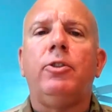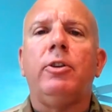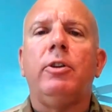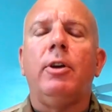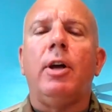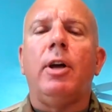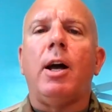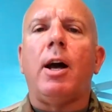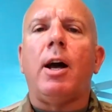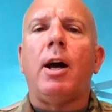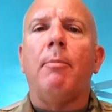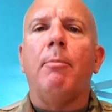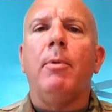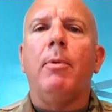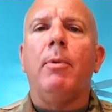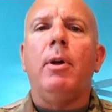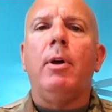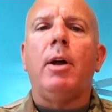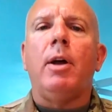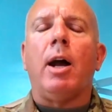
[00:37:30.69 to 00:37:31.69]

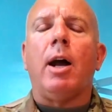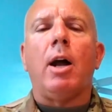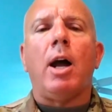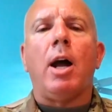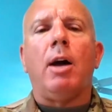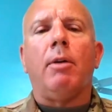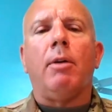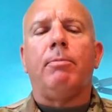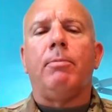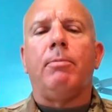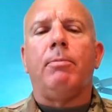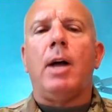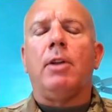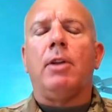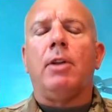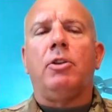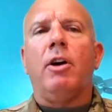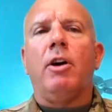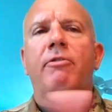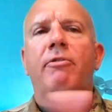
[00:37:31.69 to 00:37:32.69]
I'll
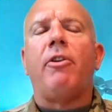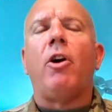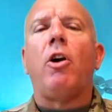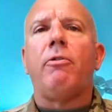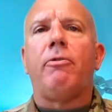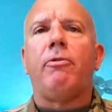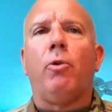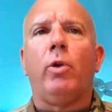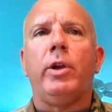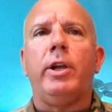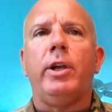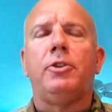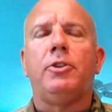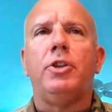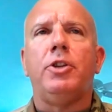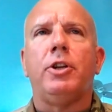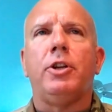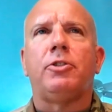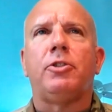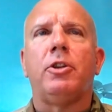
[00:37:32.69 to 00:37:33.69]
divert for you
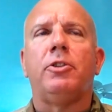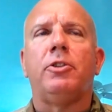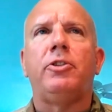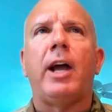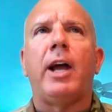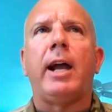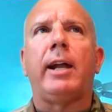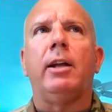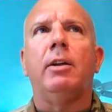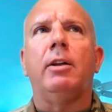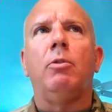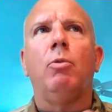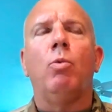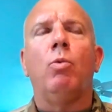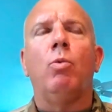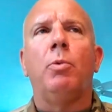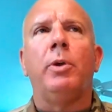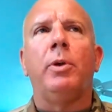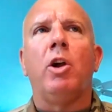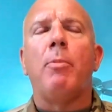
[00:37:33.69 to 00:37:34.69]
just a second. When we
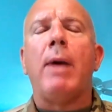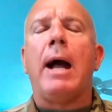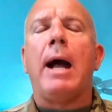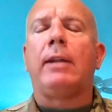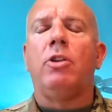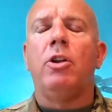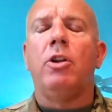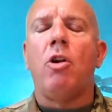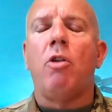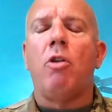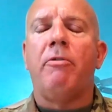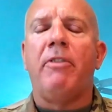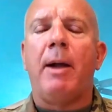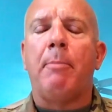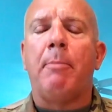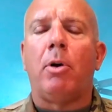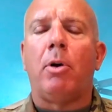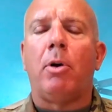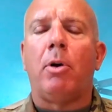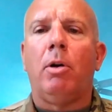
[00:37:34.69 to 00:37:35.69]
go back to
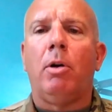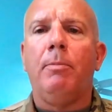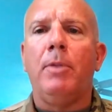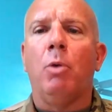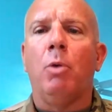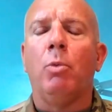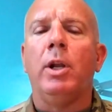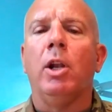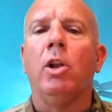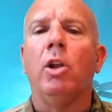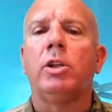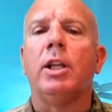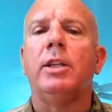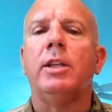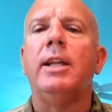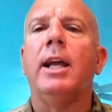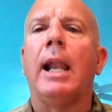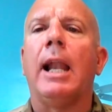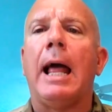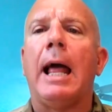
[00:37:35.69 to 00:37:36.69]
November and we looked at the
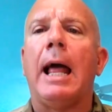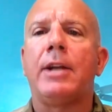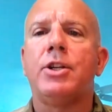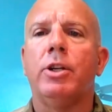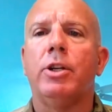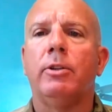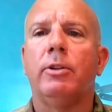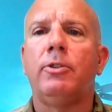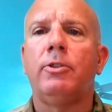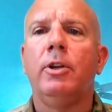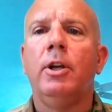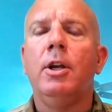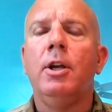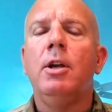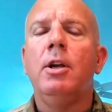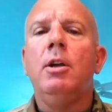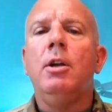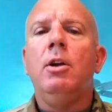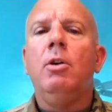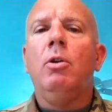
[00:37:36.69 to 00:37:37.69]
elections,
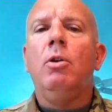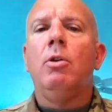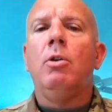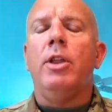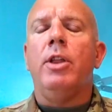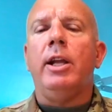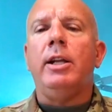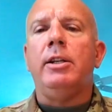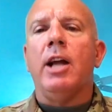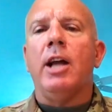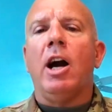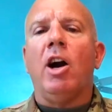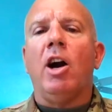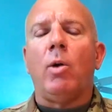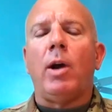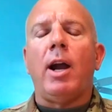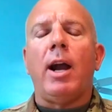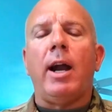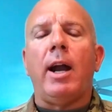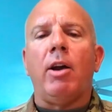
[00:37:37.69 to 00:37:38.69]
the Delaware
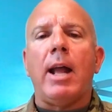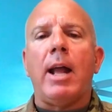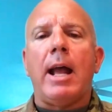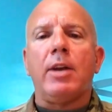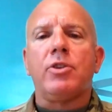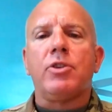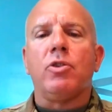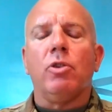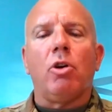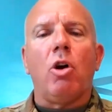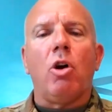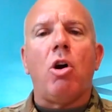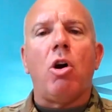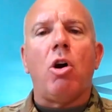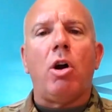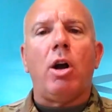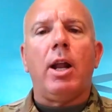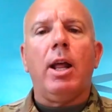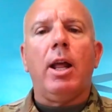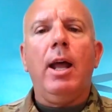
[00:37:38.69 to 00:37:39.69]
Air National
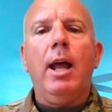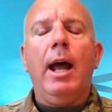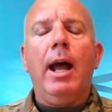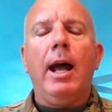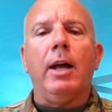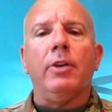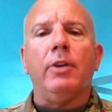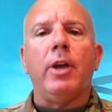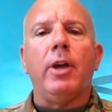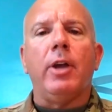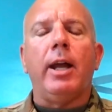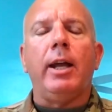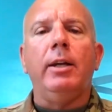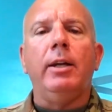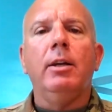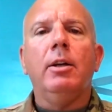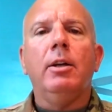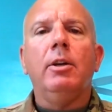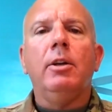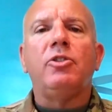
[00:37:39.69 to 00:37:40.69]
Guard has a
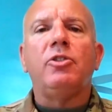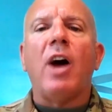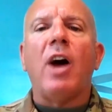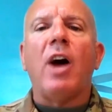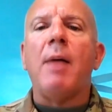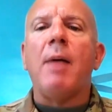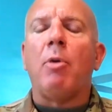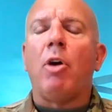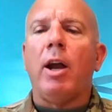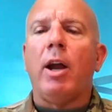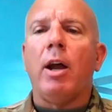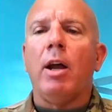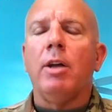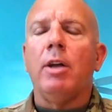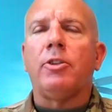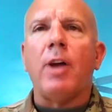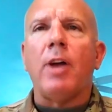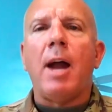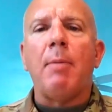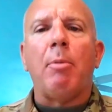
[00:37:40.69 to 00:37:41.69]

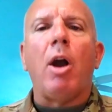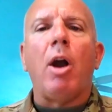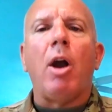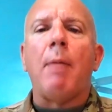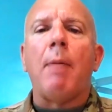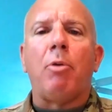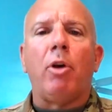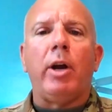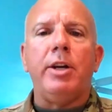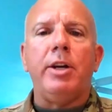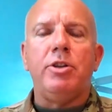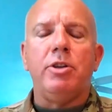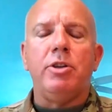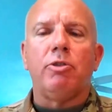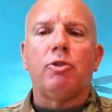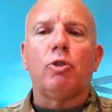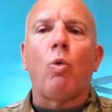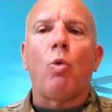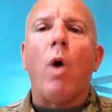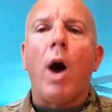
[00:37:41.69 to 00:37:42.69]
cyber operations
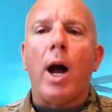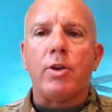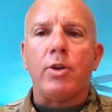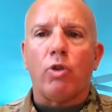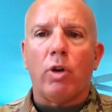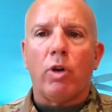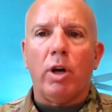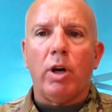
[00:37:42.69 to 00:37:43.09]
squadron.